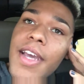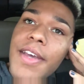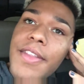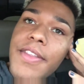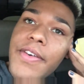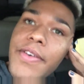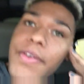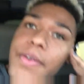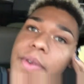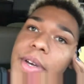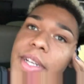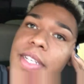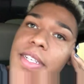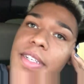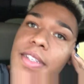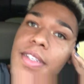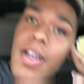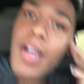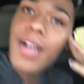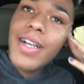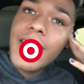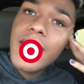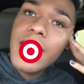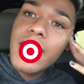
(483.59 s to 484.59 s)
Then we went to
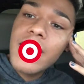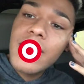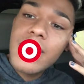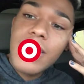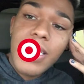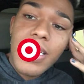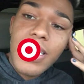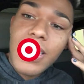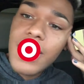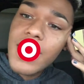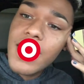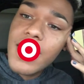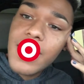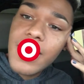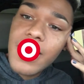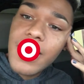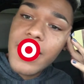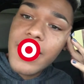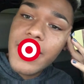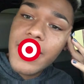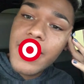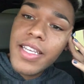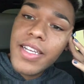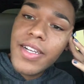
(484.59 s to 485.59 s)
Target, didn't get
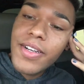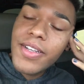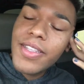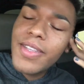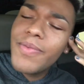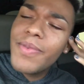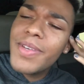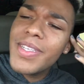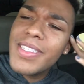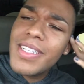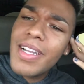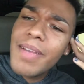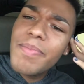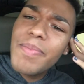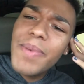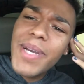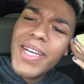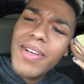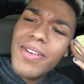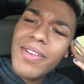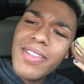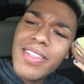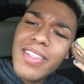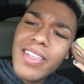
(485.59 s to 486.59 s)
anything in there. And then we stopped by
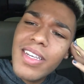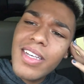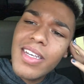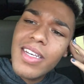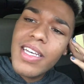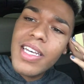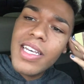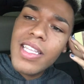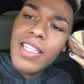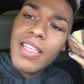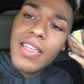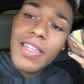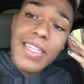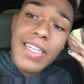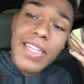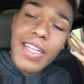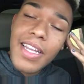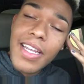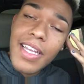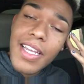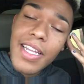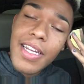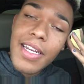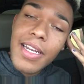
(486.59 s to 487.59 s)
Ulta and then
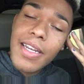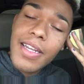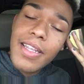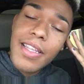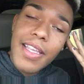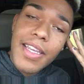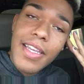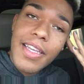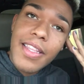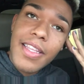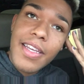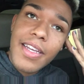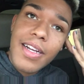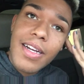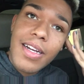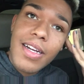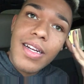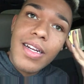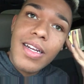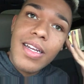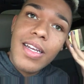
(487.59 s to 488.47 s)
didn't get anything in there.